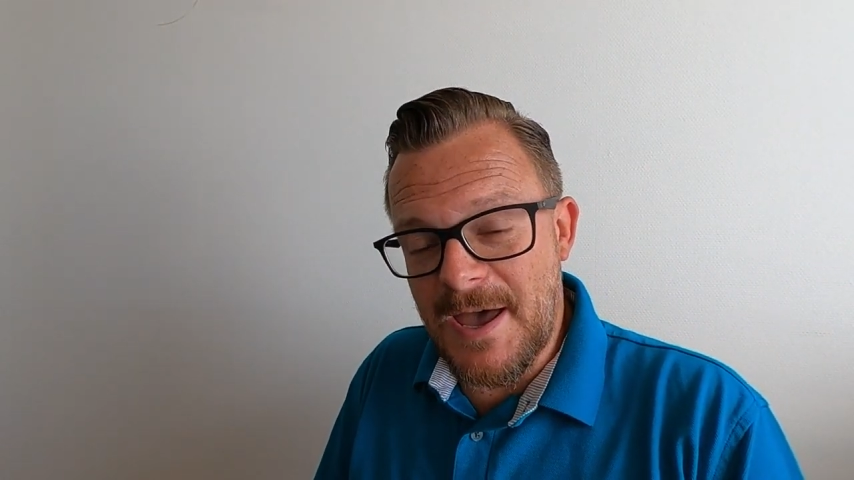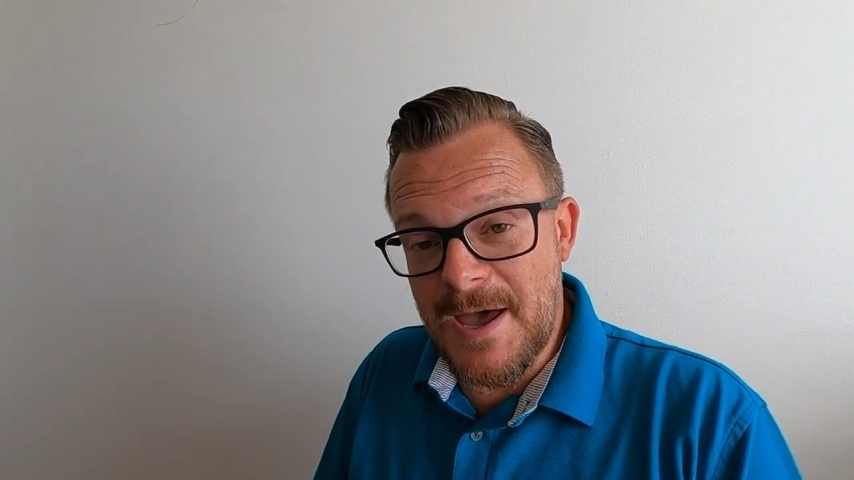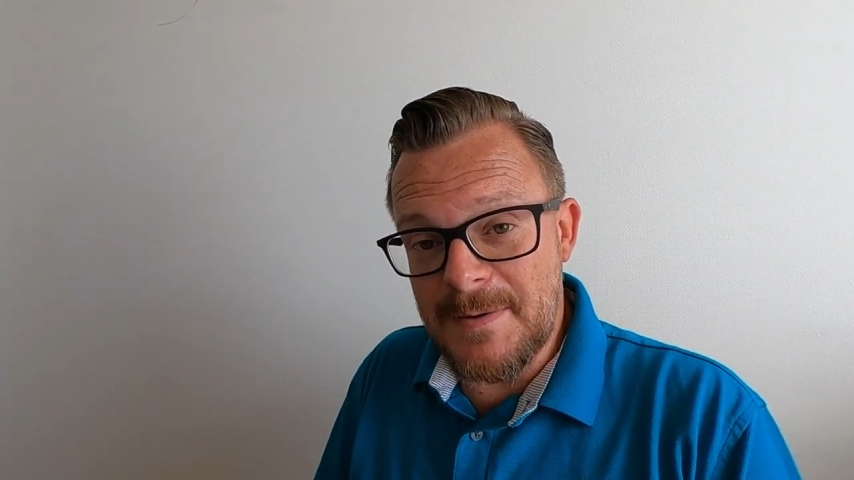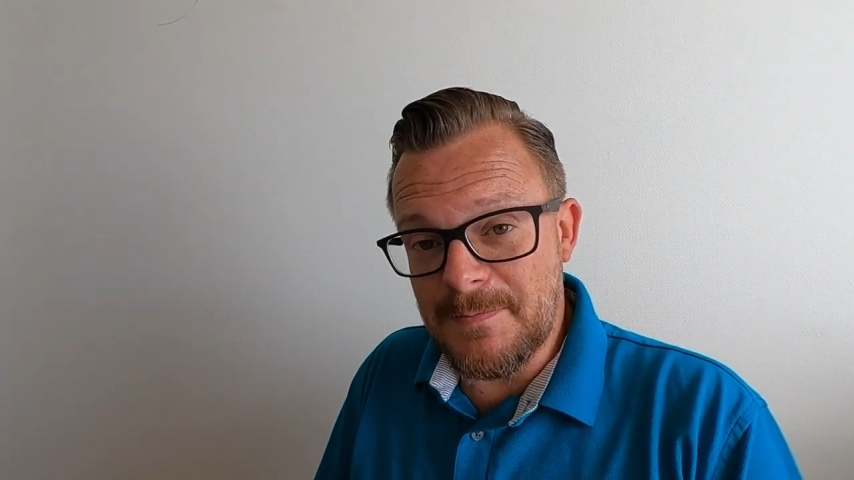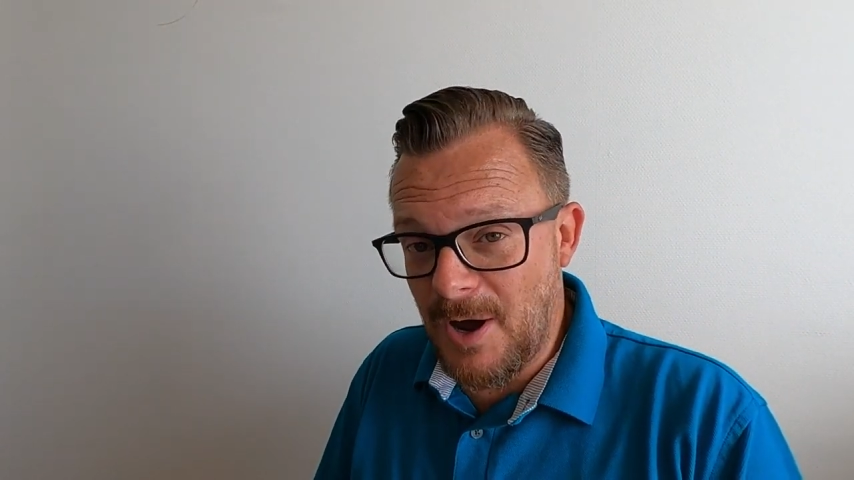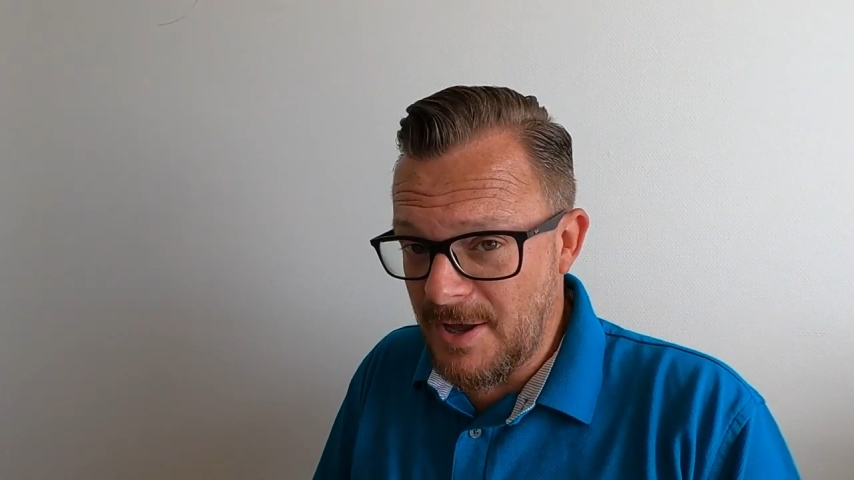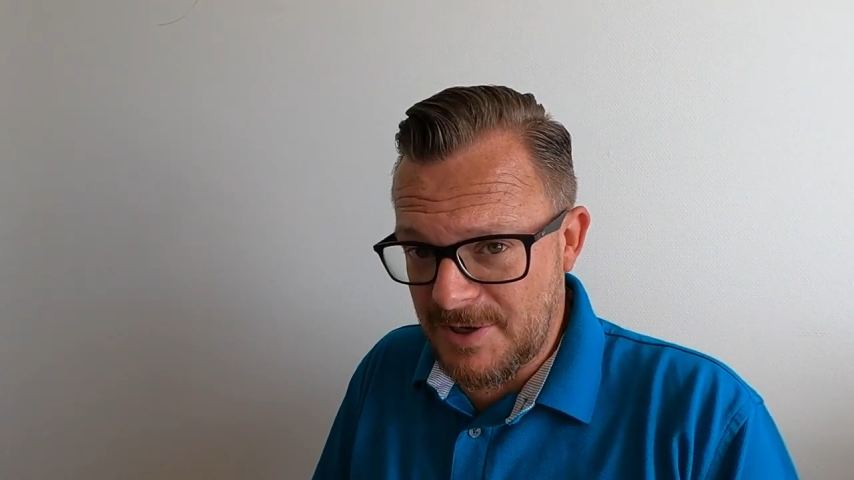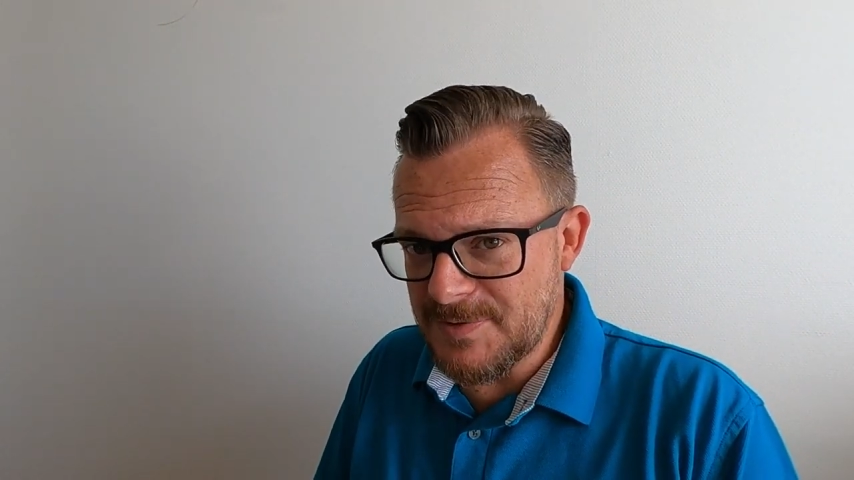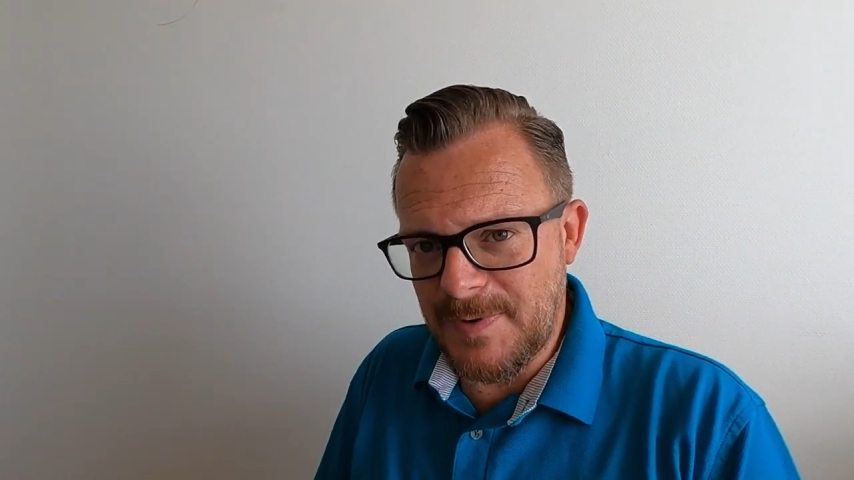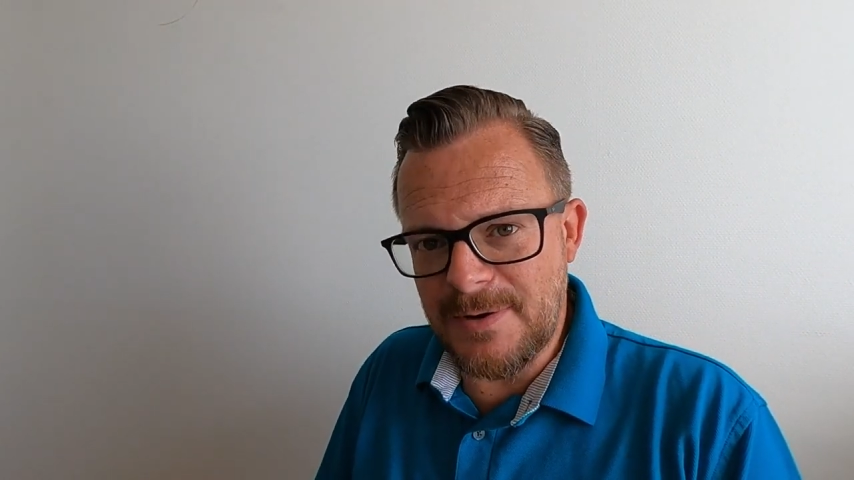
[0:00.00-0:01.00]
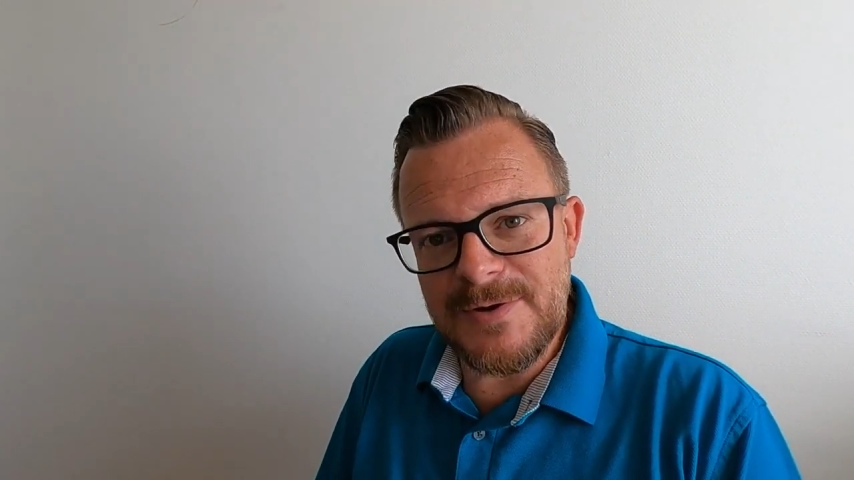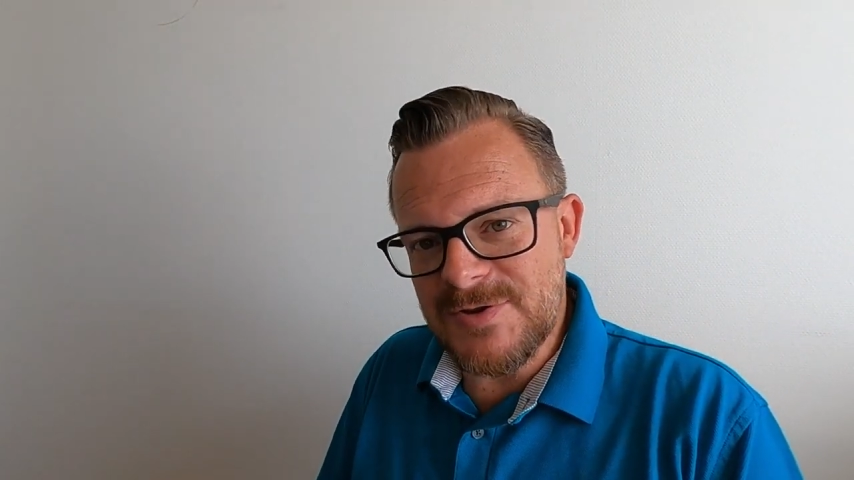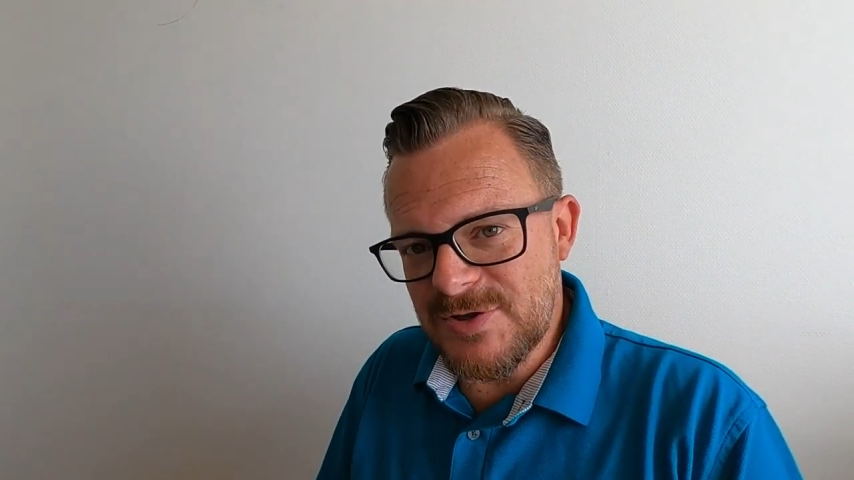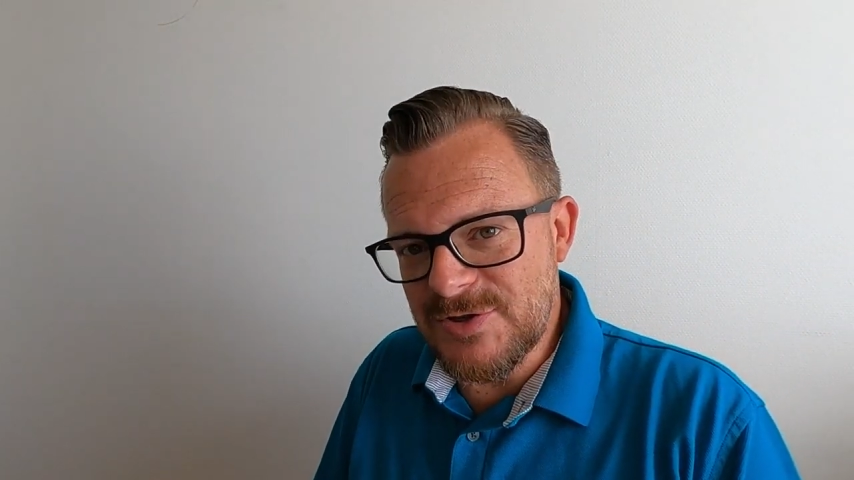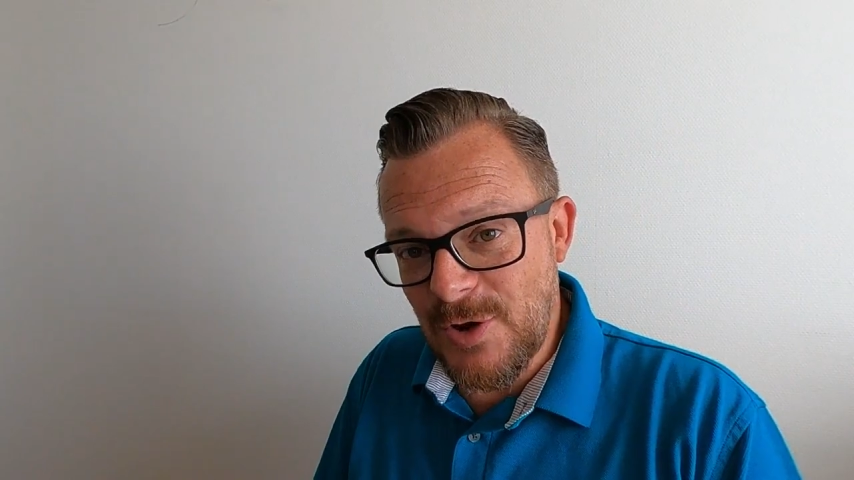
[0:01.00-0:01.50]
and my
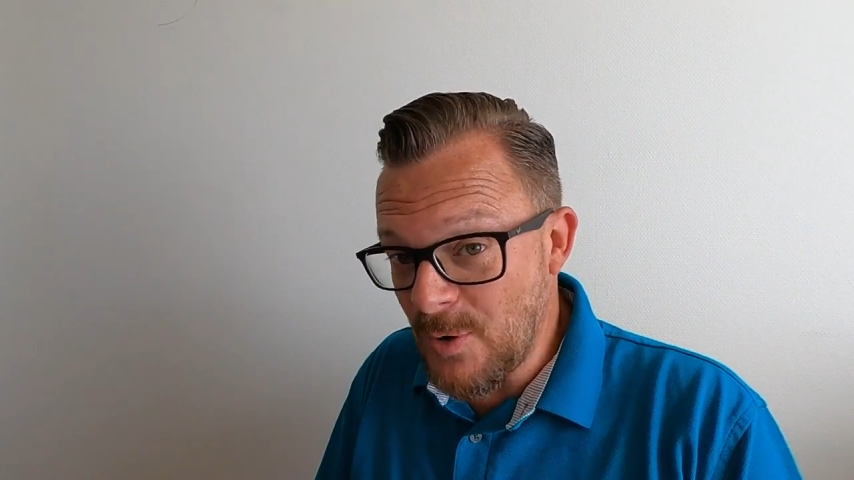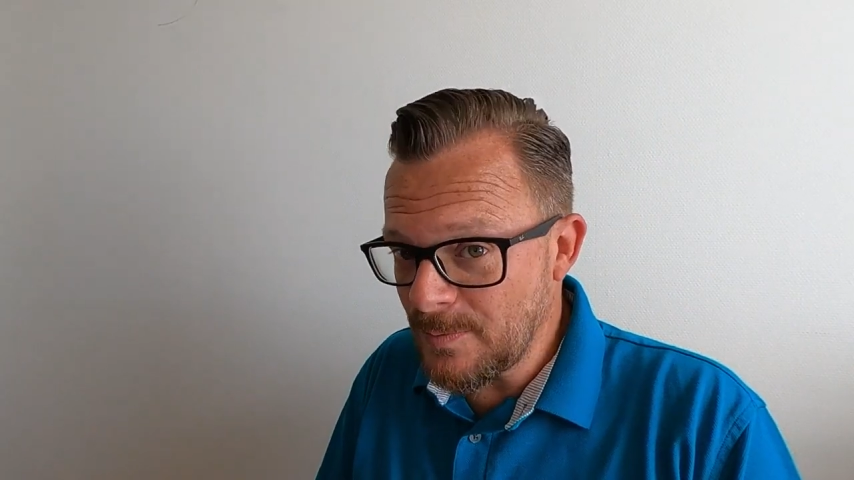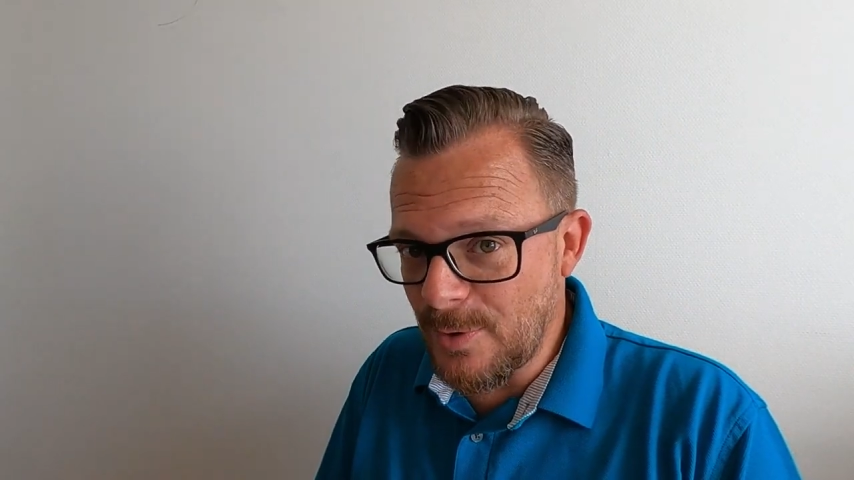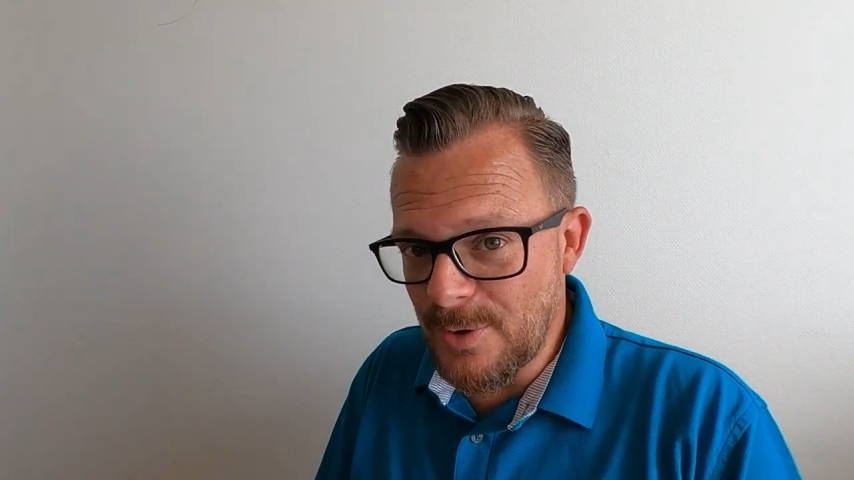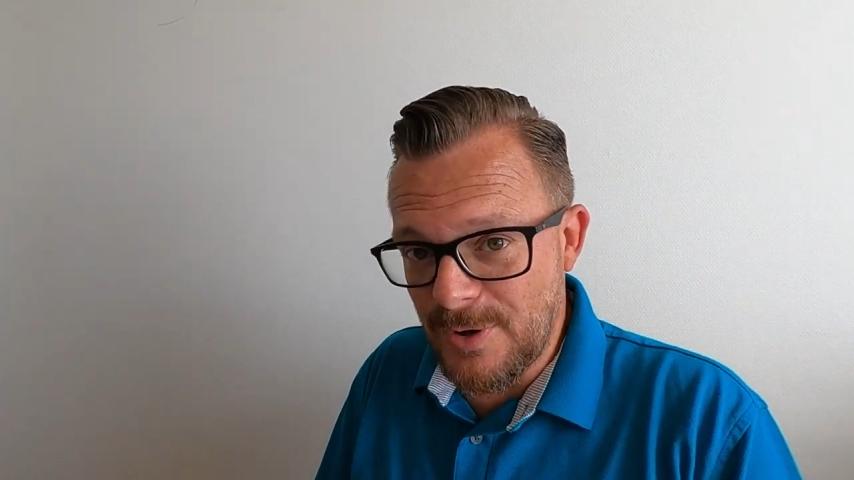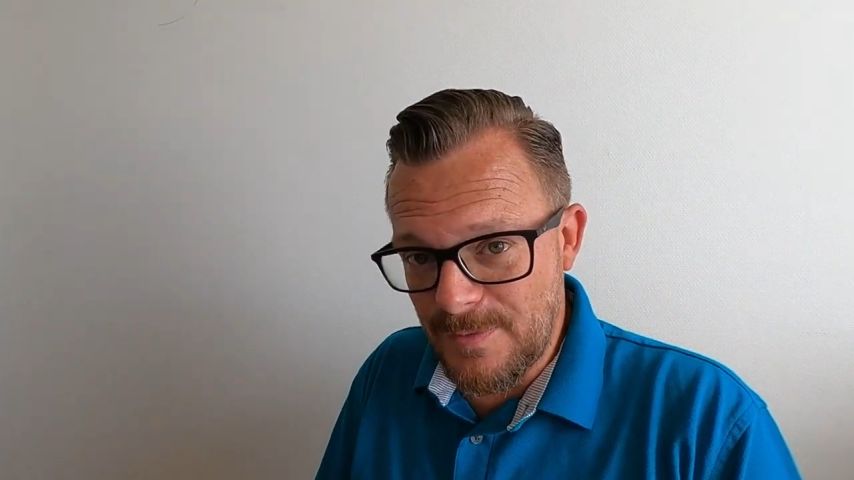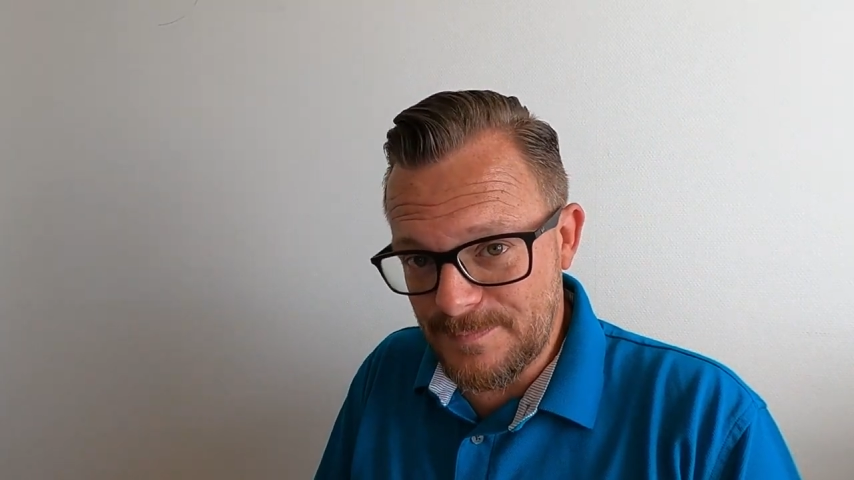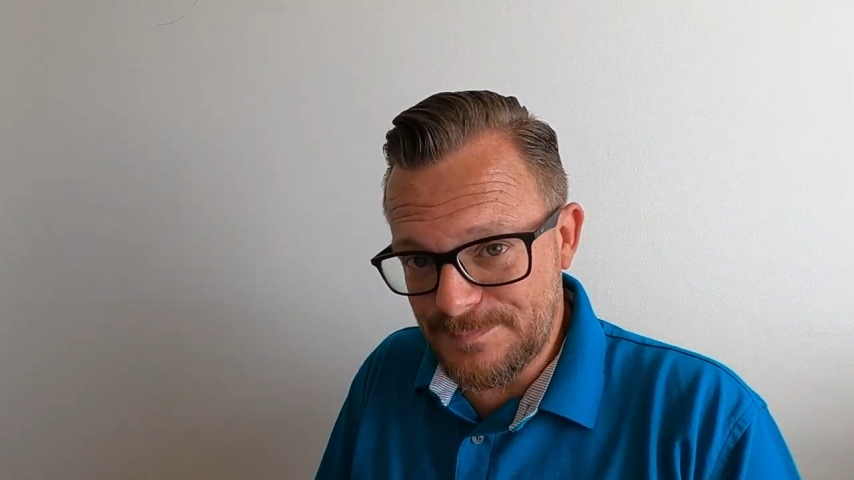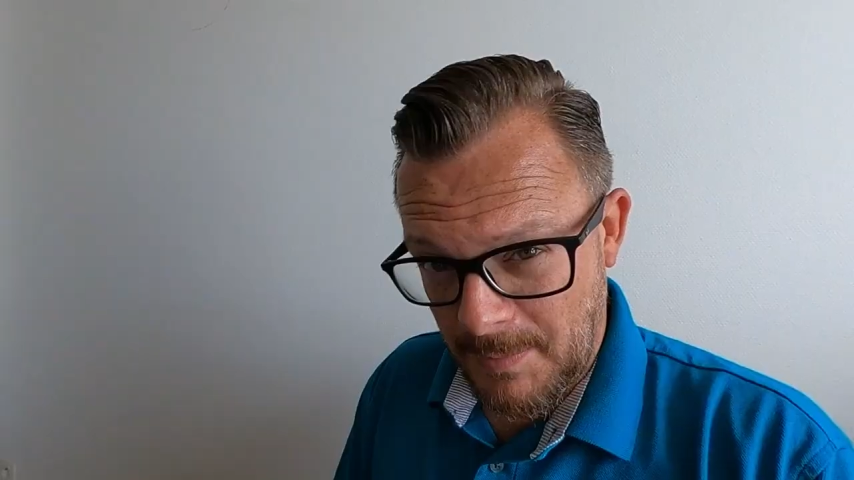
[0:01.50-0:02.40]
experiences on board.